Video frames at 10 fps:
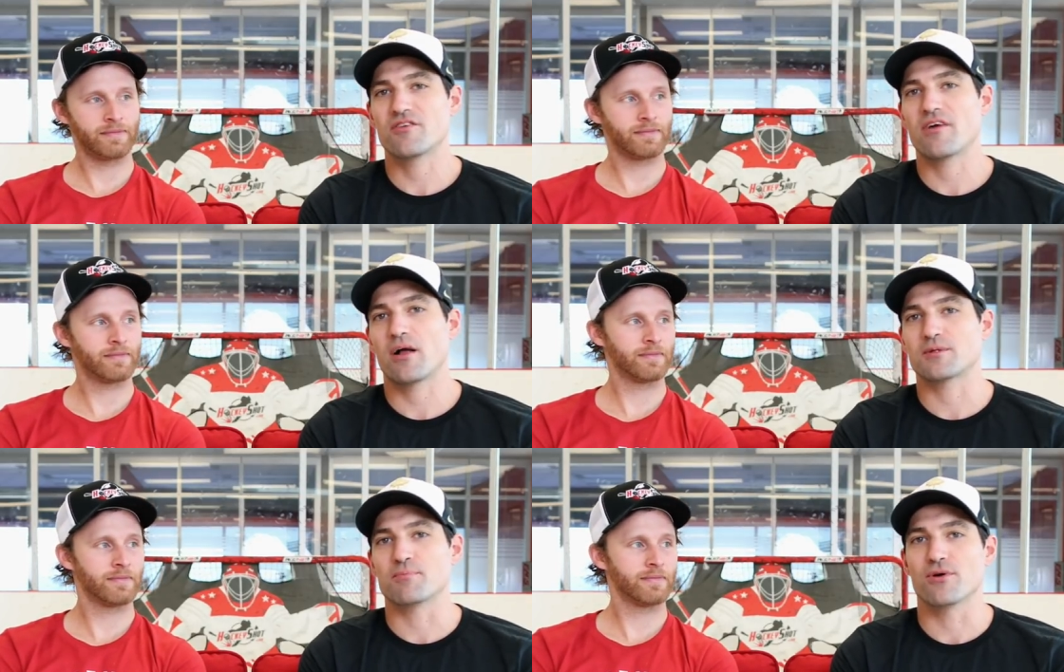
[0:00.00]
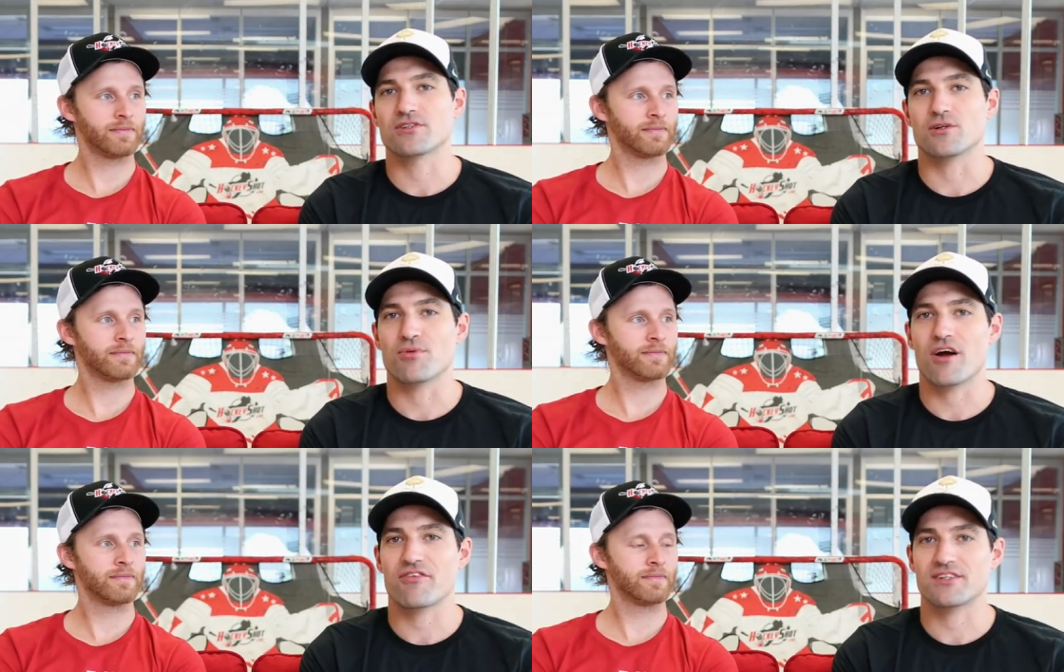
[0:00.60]
Speaker 1: going to develop some personal
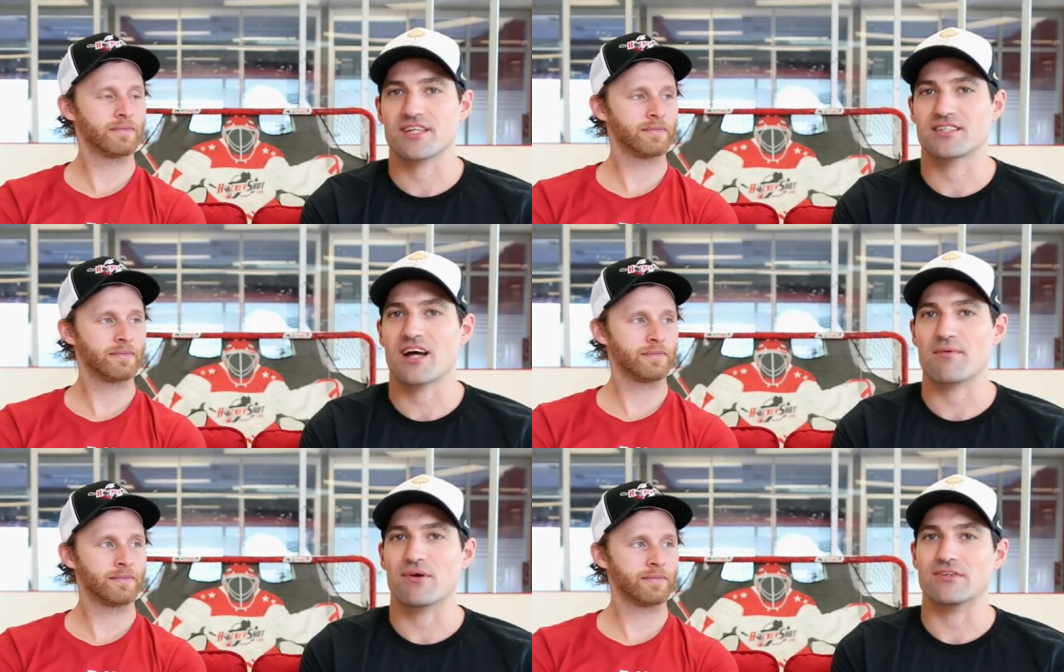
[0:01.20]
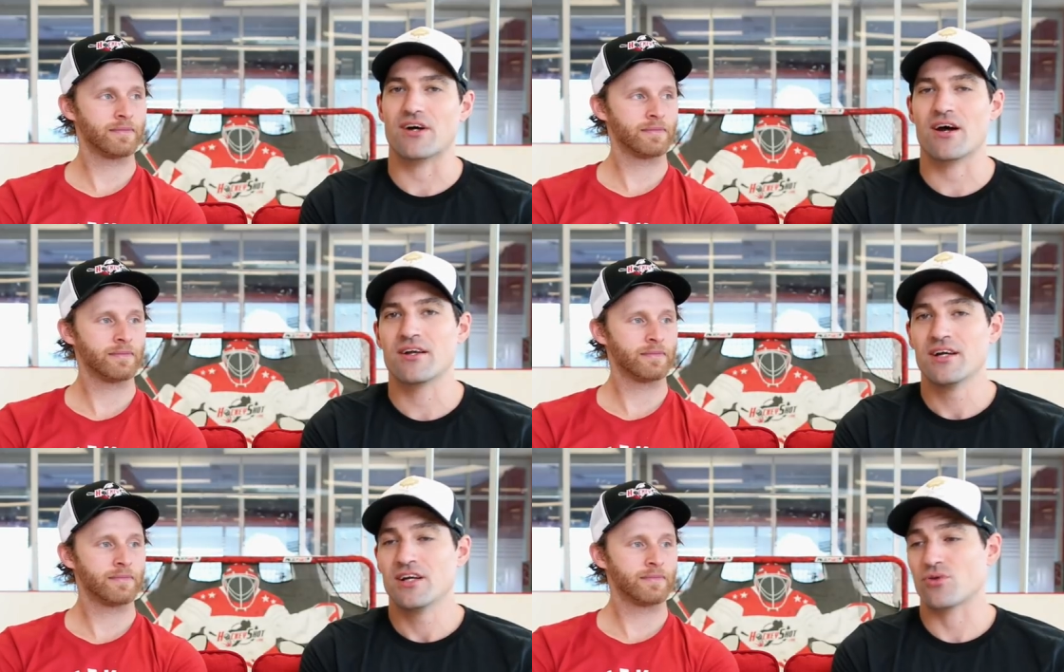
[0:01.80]
preference as time goes
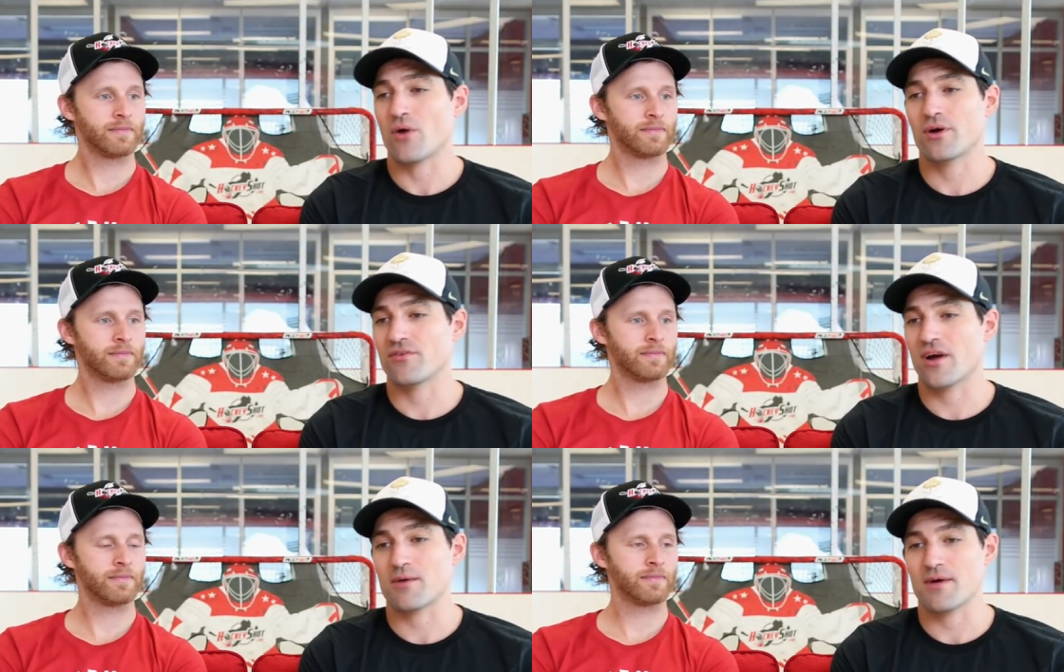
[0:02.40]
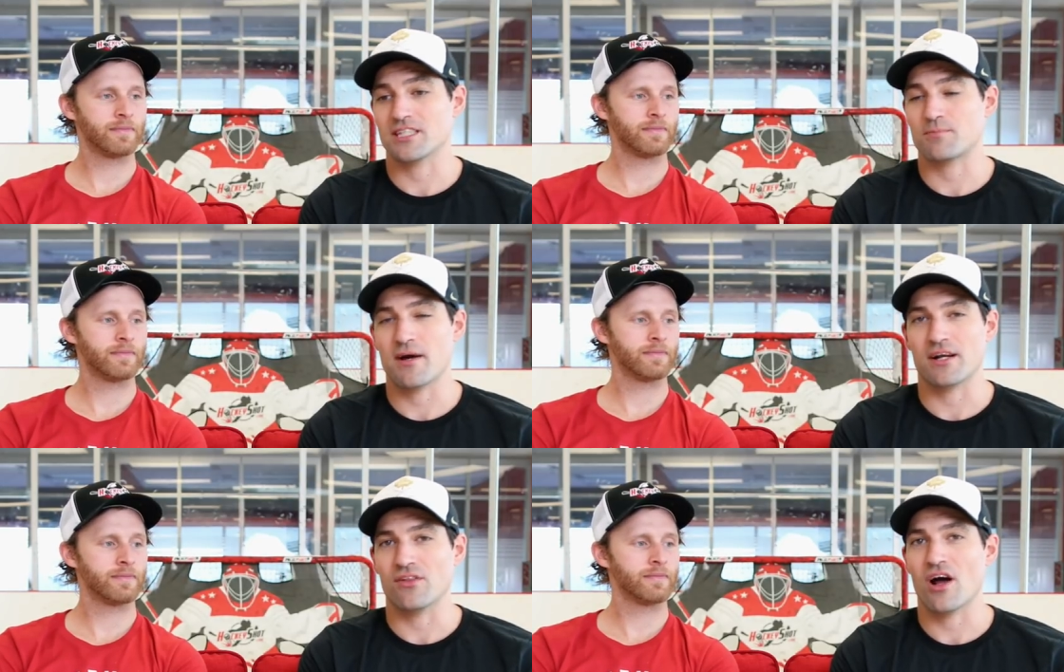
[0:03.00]
on. So I wouldn't recommend
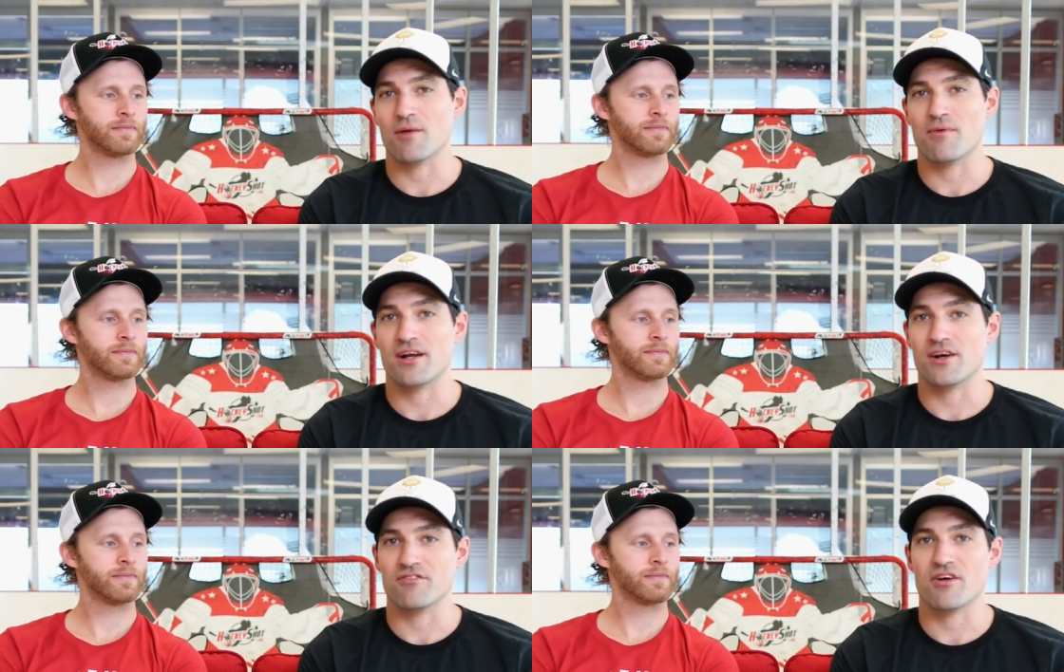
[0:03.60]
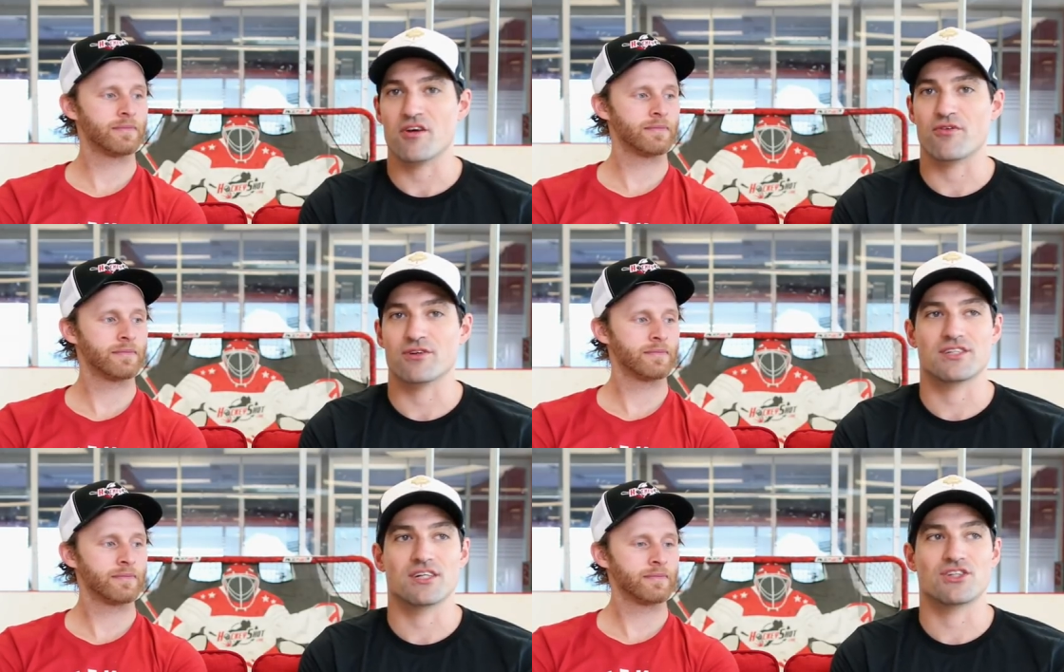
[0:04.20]
spending a lot of money on your very
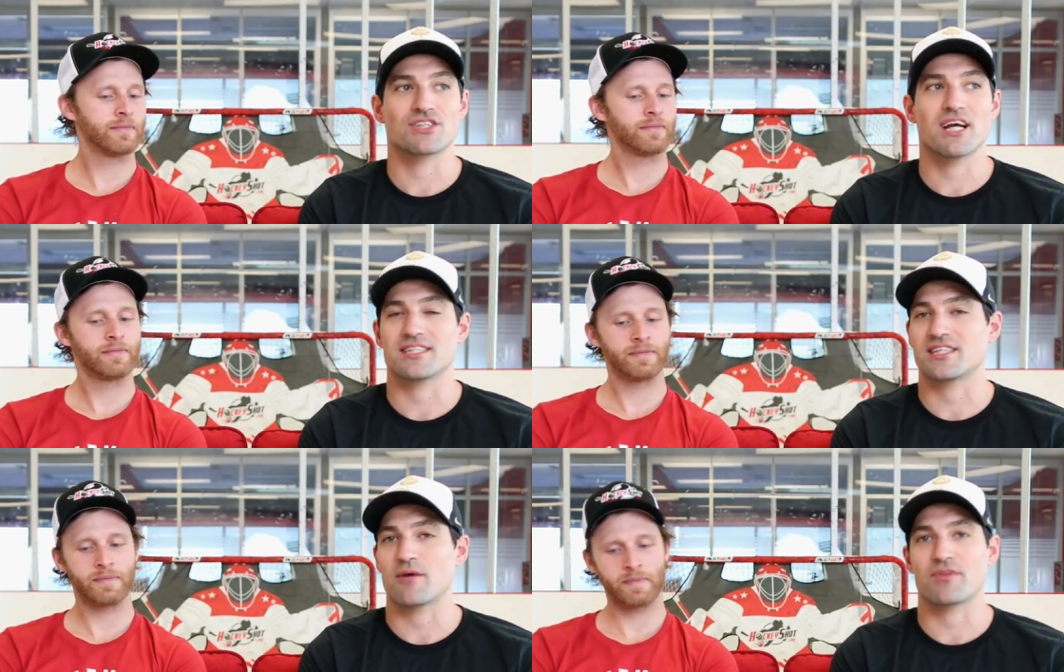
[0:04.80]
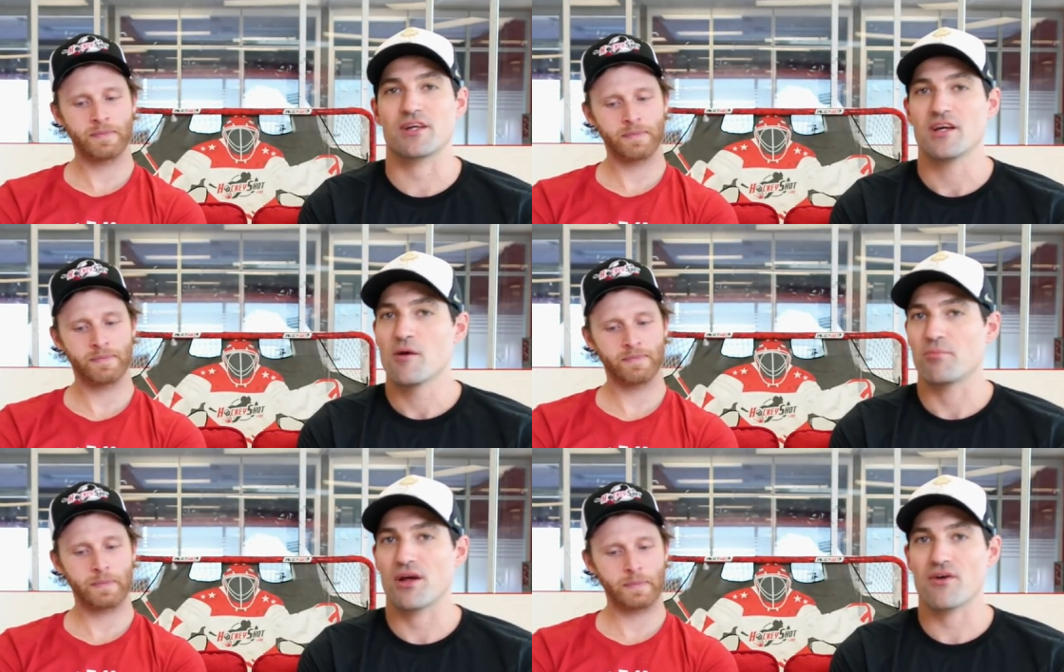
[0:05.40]
first stick. Just get something,
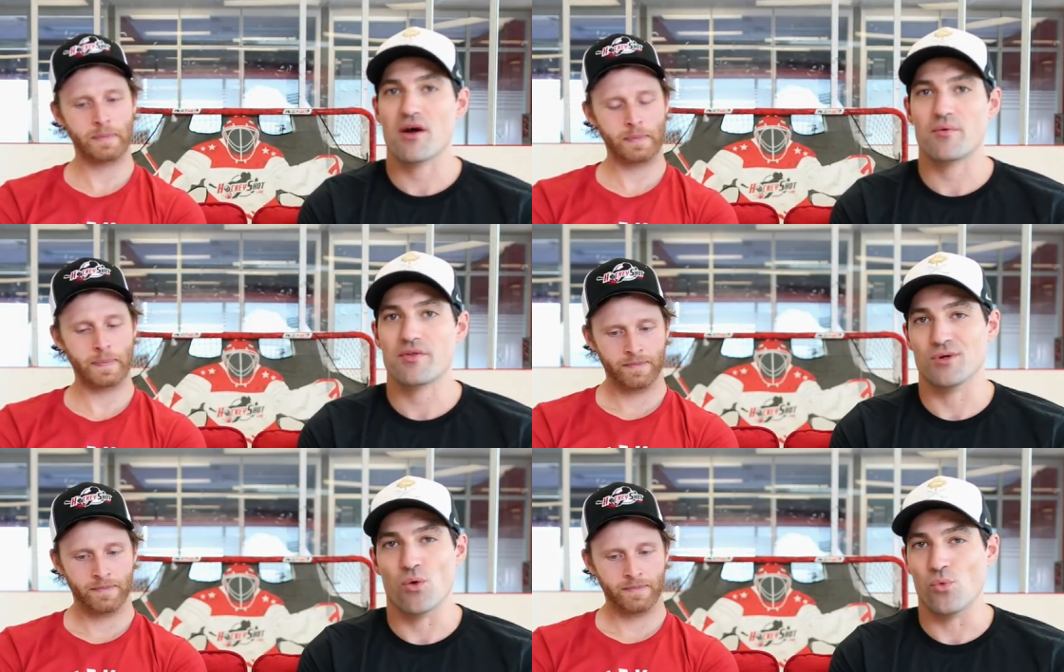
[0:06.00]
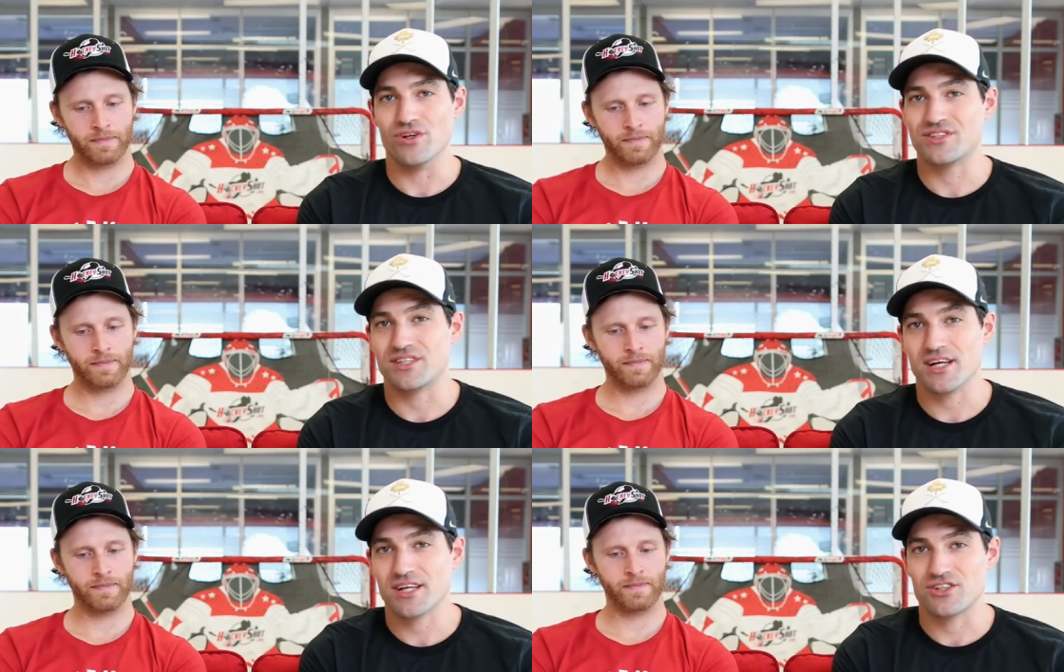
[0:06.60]
play around with it, wood
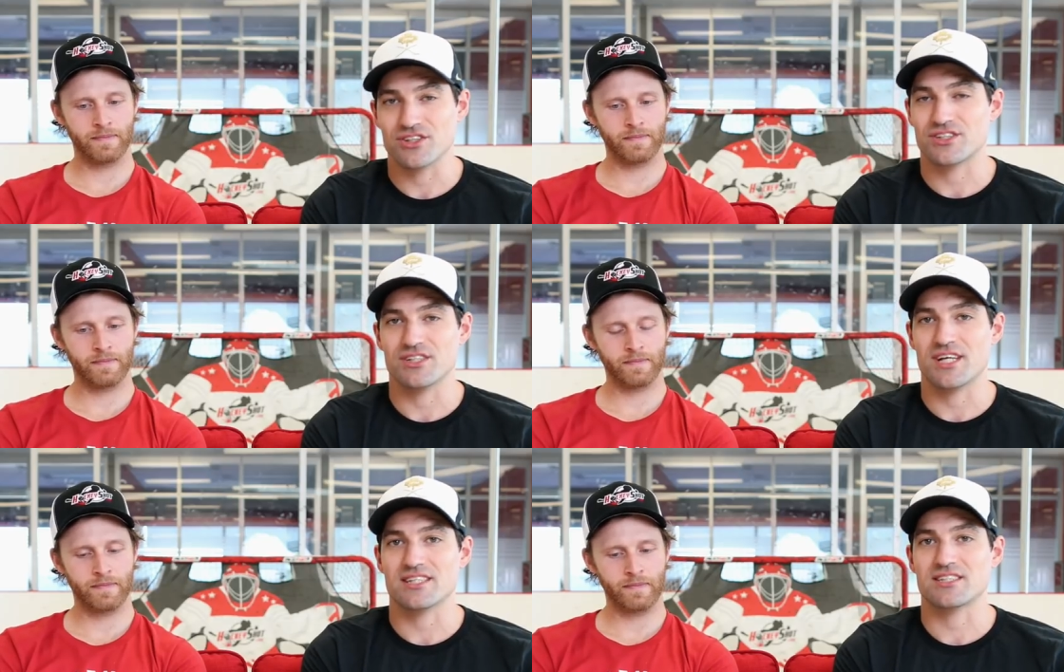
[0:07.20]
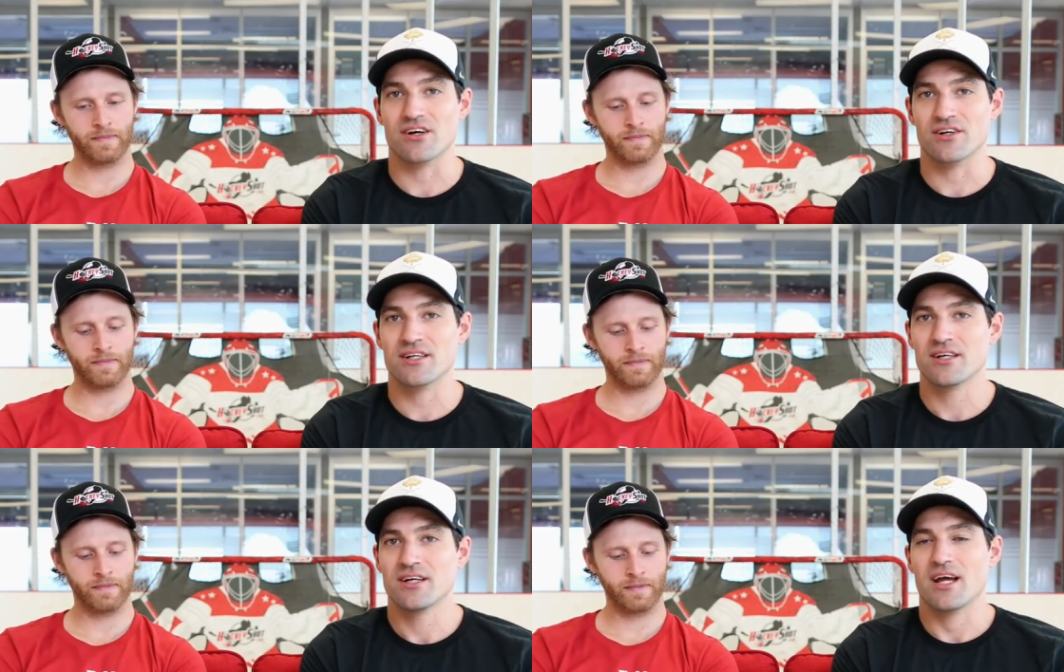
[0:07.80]
stick just to get
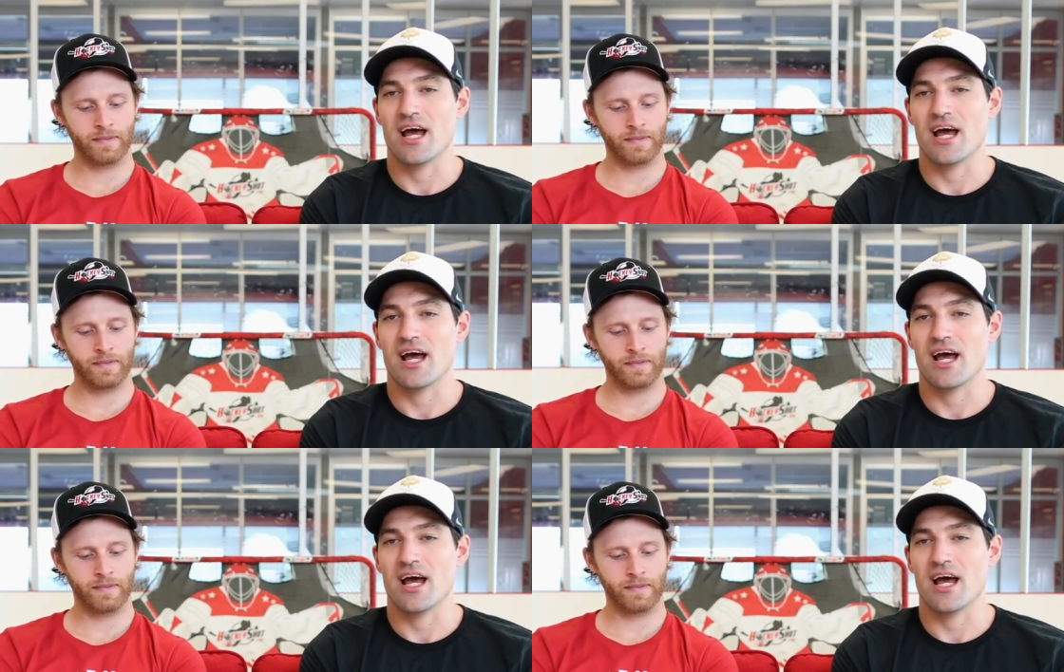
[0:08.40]
started.